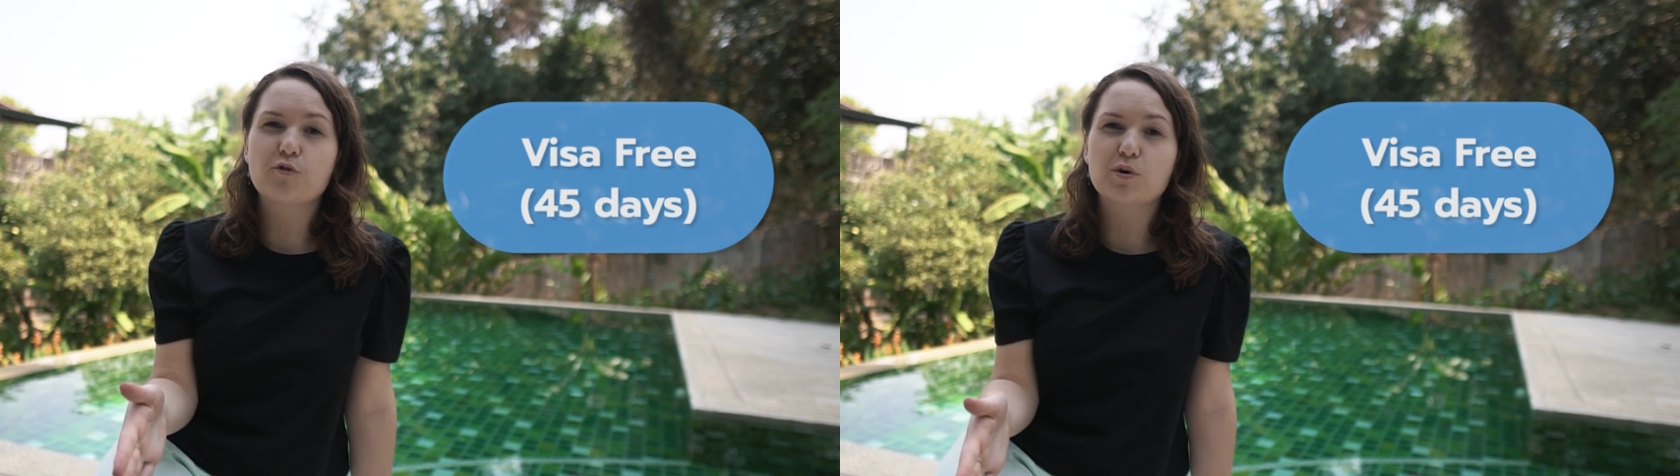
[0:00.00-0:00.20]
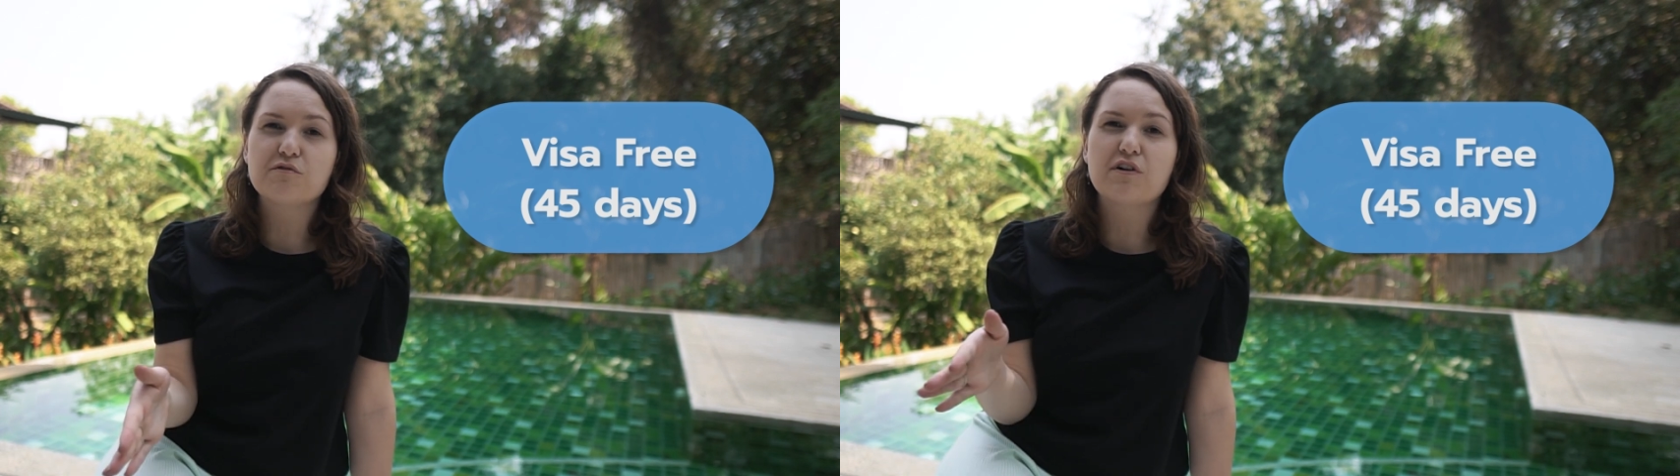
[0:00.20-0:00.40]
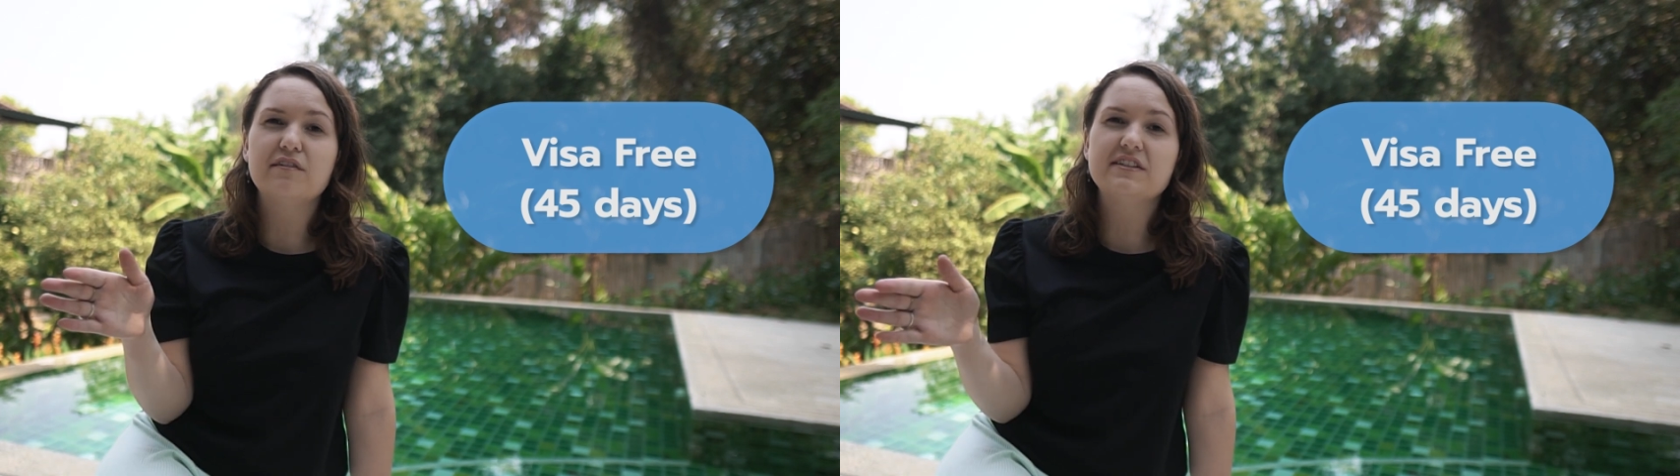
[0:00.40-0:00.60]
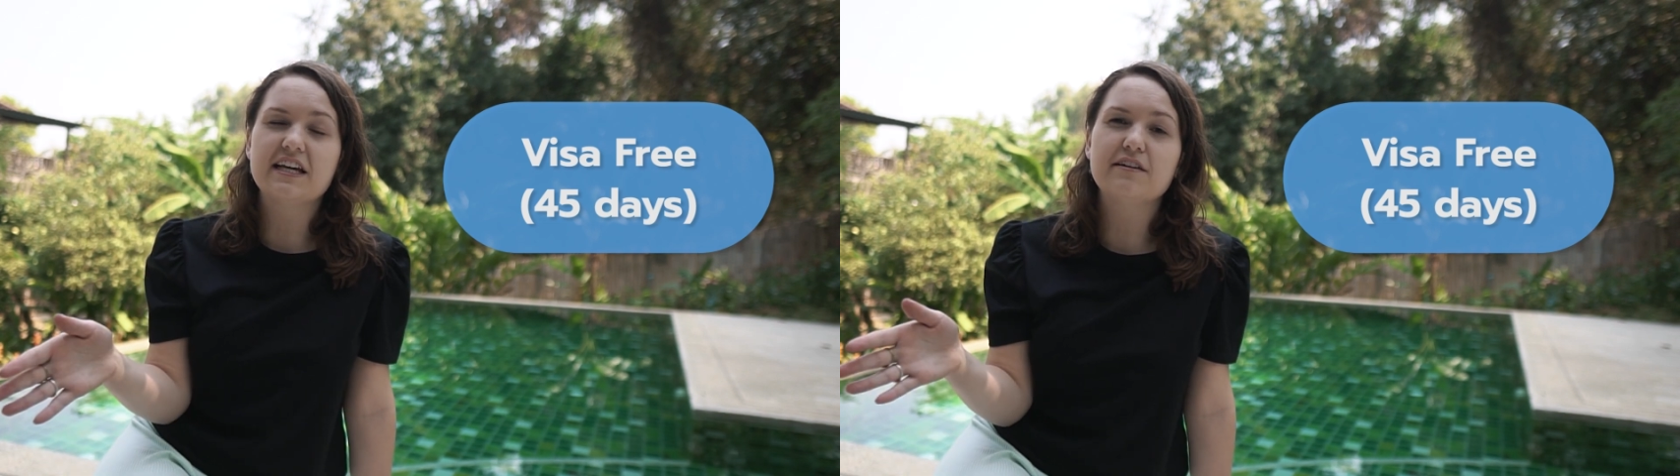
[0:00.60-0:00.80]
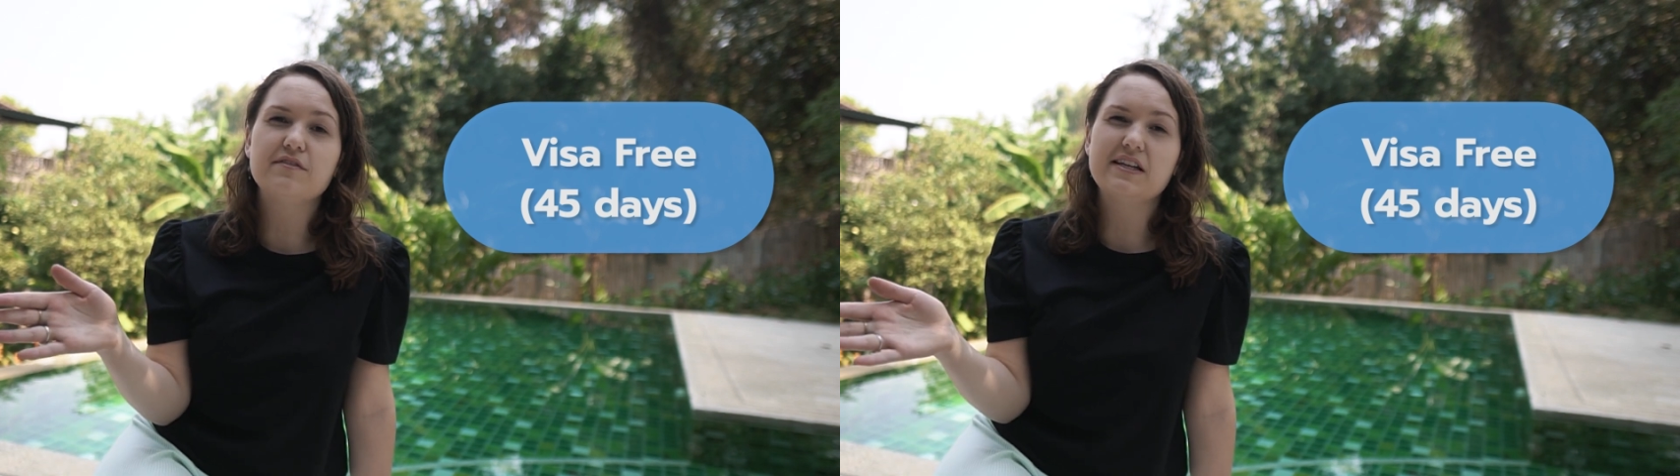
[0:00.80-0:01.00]

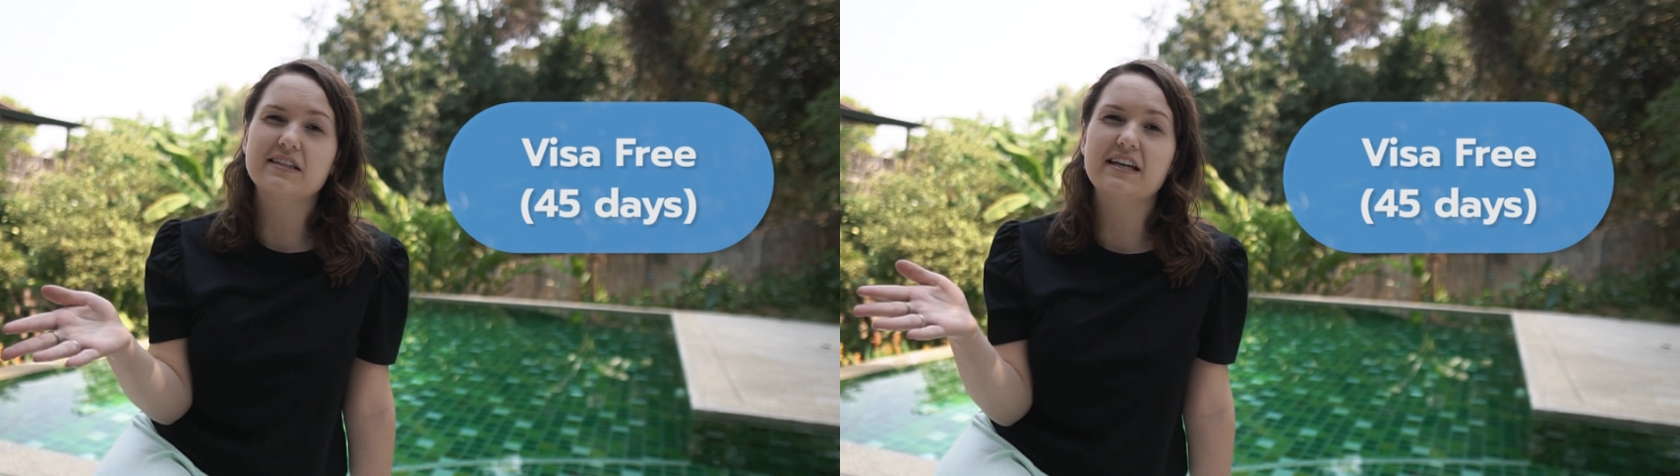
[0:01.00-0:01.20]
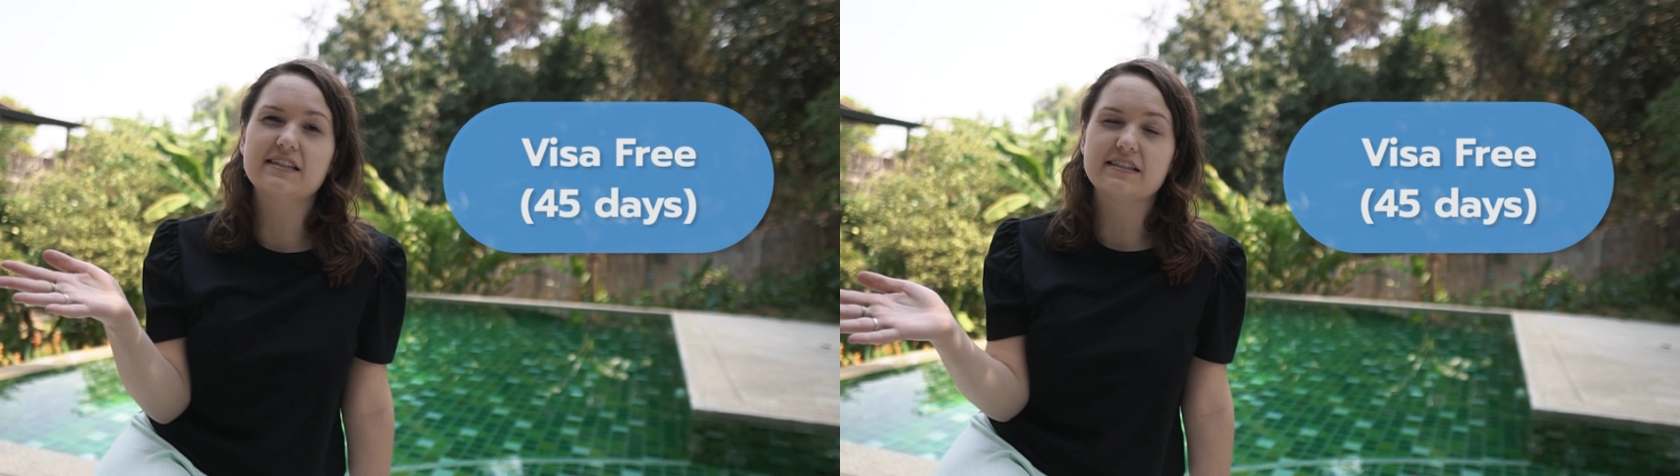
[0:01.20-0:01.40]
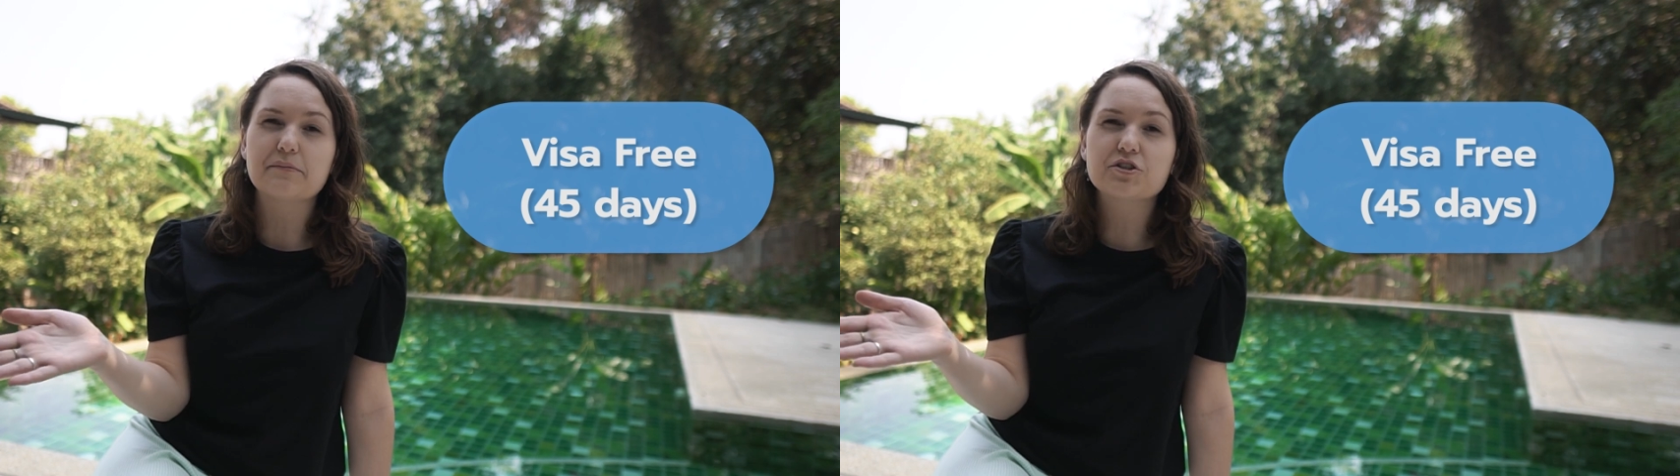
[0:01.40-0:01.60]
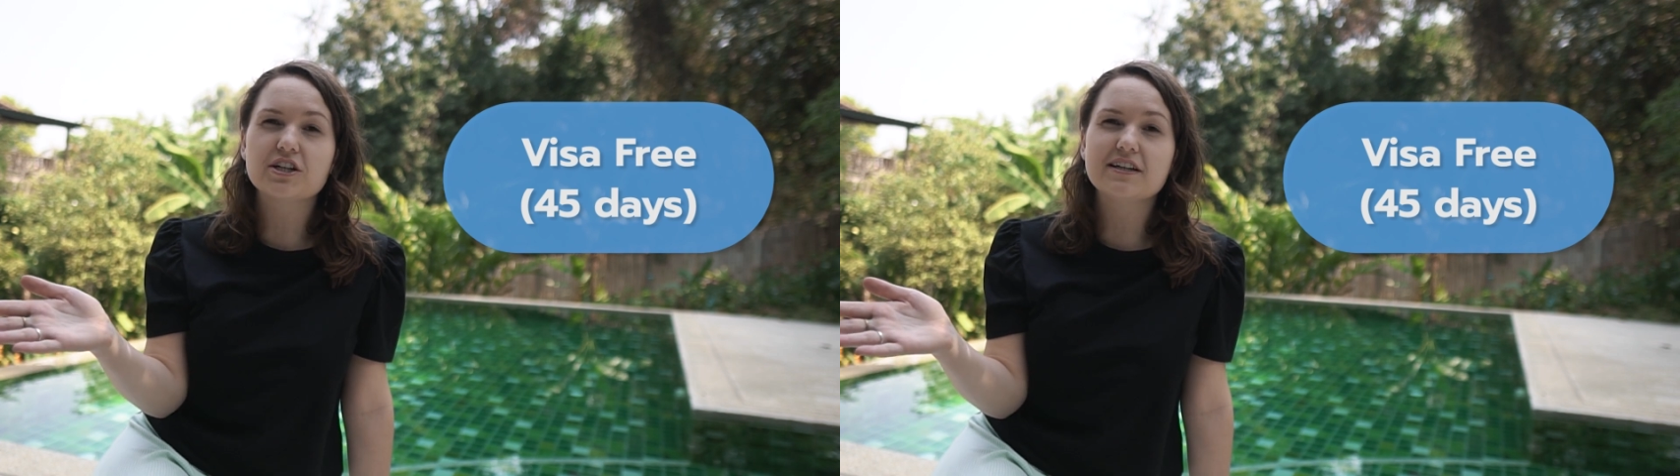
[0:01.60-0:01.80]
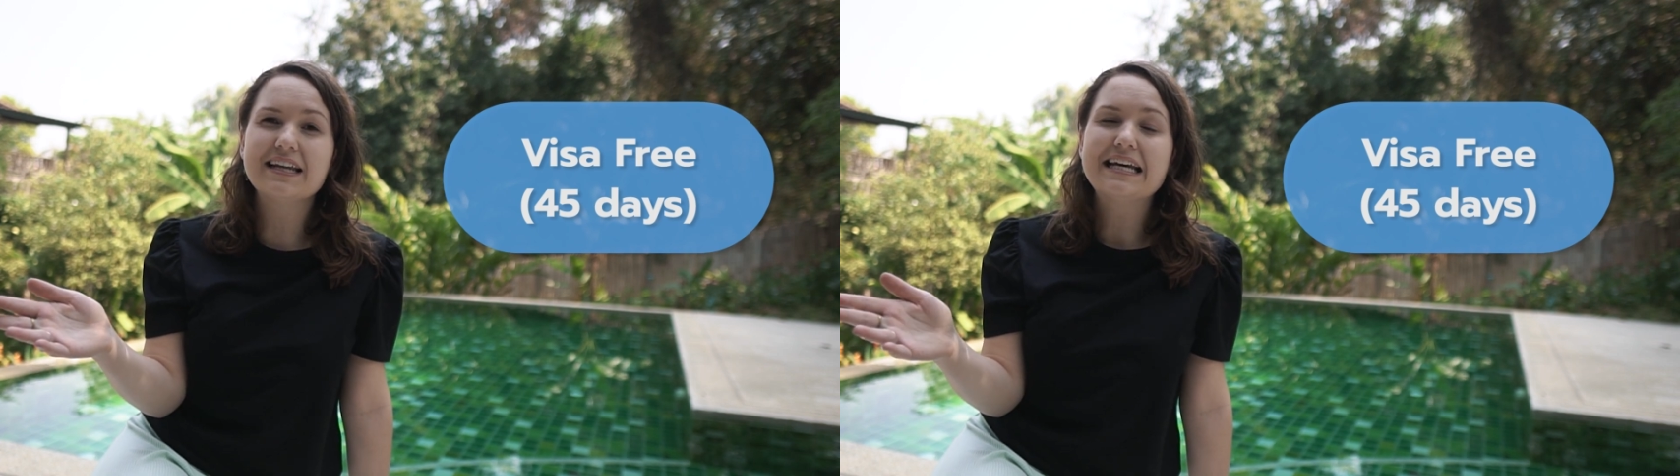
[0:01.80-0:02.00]
45-day visa
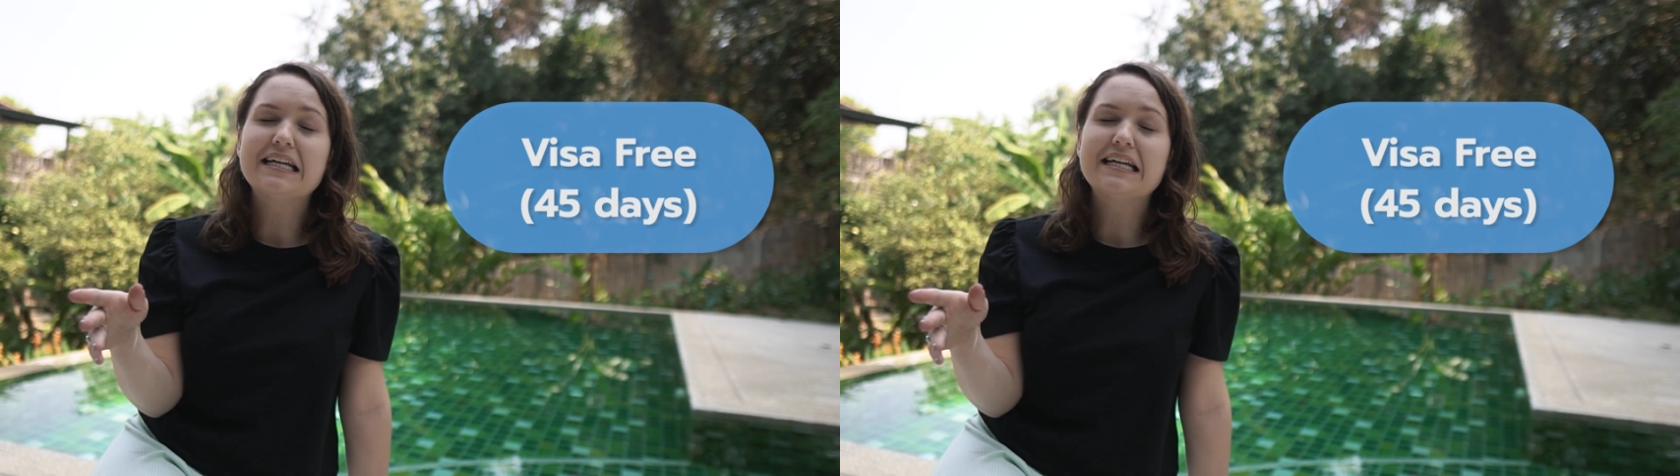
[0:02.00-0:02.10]
exemption,